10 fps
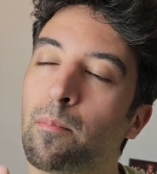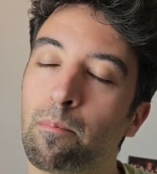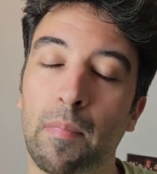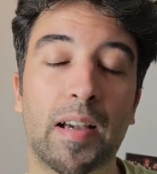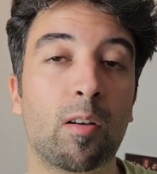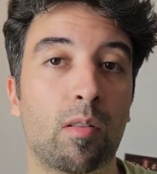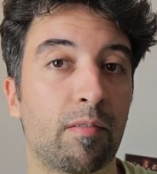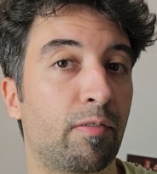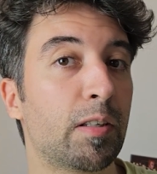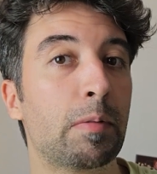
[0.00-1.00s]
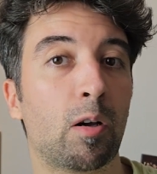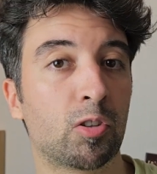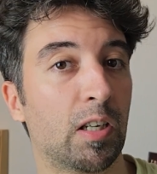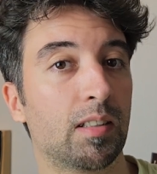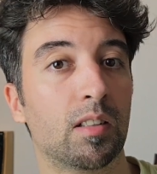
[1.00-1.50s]
male and female
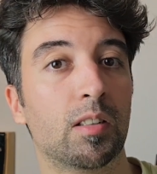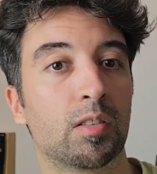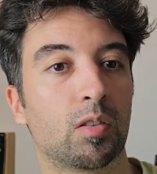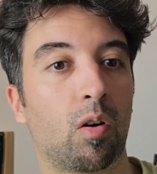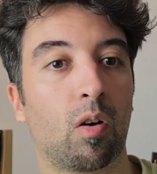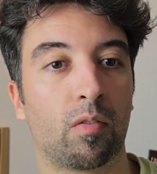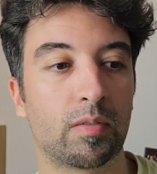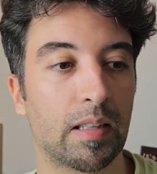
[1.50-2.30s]
channelers of